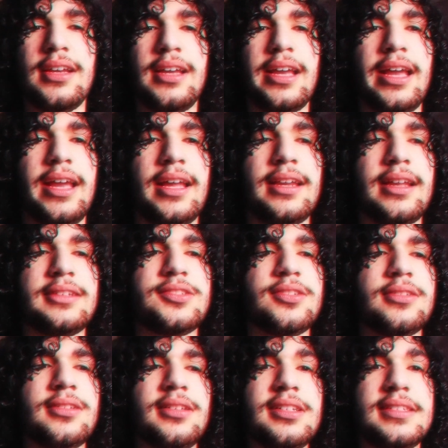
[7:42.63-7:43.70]
And I
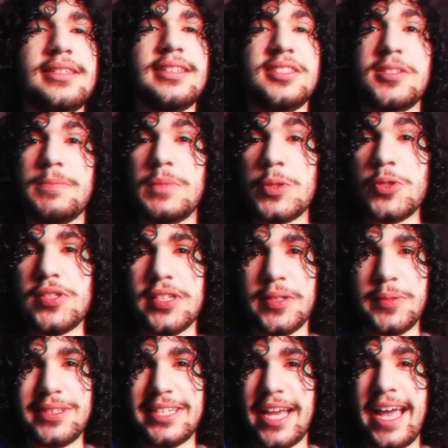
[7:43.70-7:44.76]
started listening to
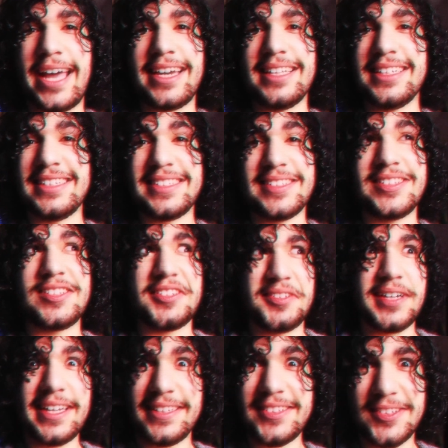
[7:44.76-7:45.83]
music, which I hadn't listened
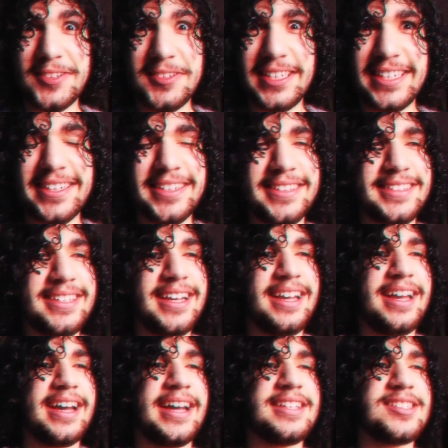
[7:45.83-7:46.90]
to in 2 years.
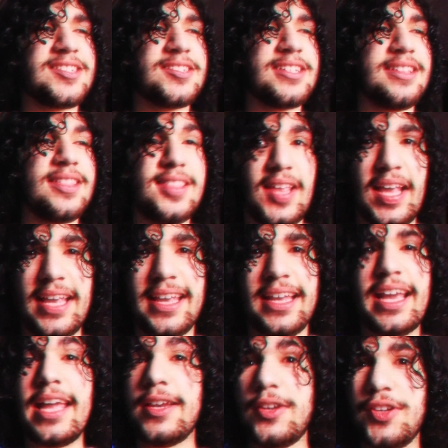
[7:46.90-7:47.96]
I started
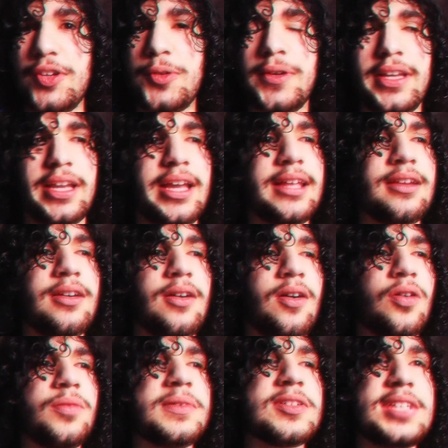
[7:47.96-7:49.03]
thinking and doing and
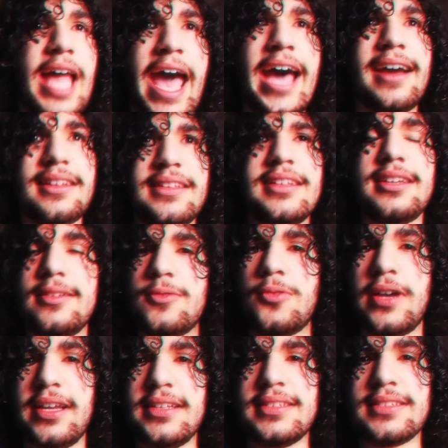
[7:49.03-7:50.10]
almost acting in
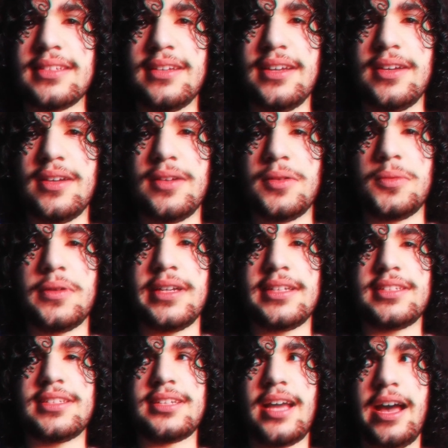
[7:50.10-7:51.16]
ways
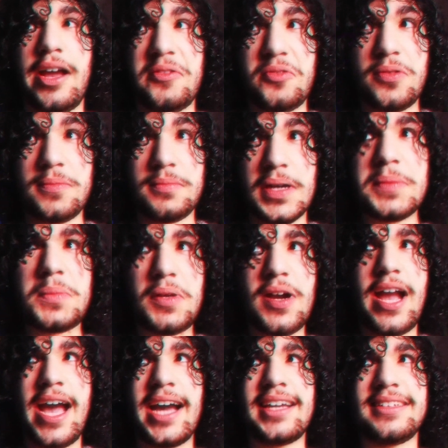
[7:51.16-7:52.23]
which I remember
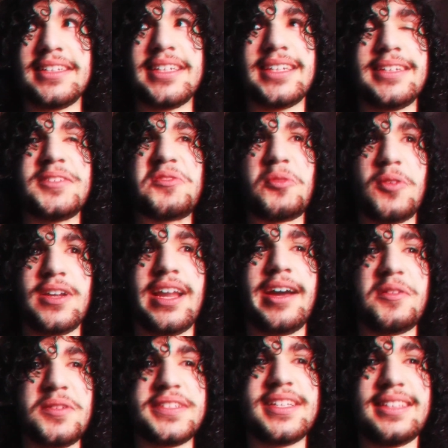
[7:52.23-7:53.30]
acting in when
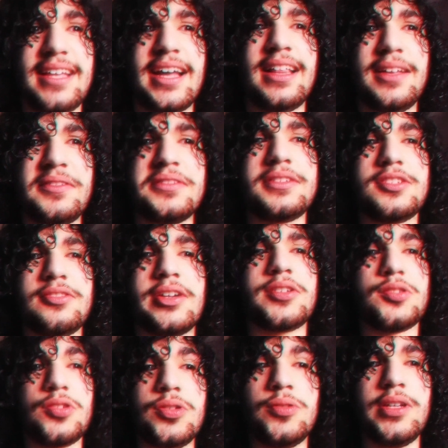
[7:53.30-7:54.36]
I was in that level of
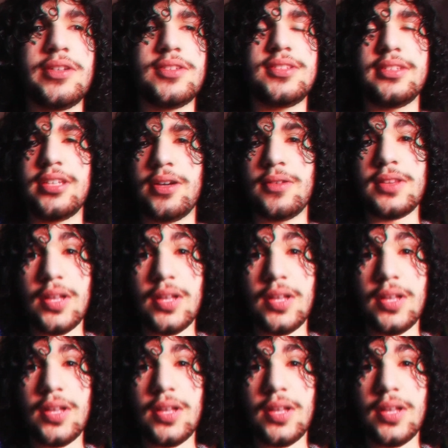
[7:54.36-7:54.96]
stress 2 years ago.